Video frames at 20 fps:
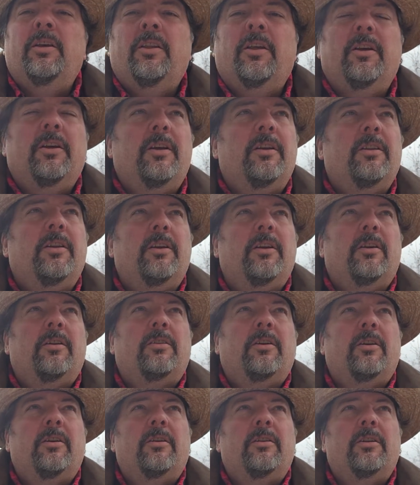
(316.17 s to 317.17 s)
There are
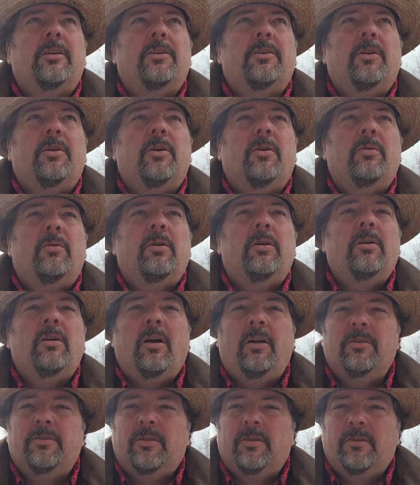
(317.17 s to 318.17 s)
currently no
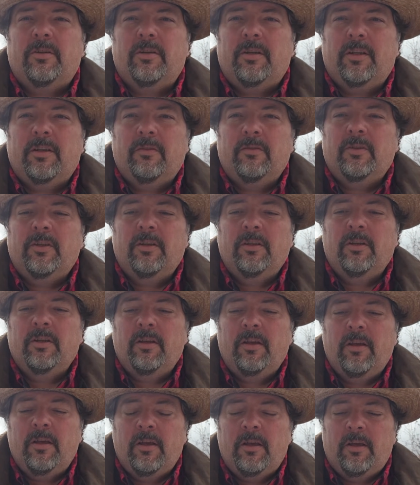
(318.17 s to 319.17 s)
alternatives
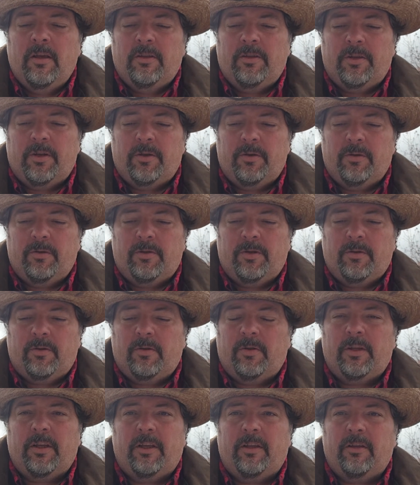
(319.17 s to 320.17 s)
to
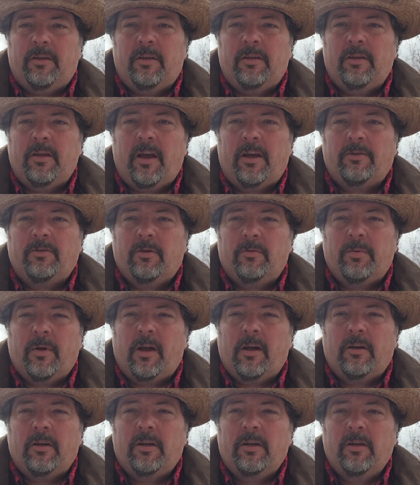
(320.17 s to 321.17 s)
clean
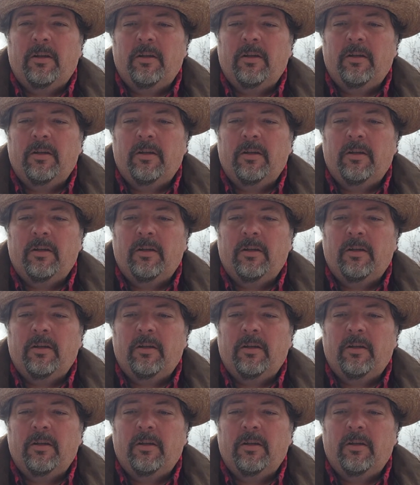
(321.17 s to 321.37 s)
hydropower.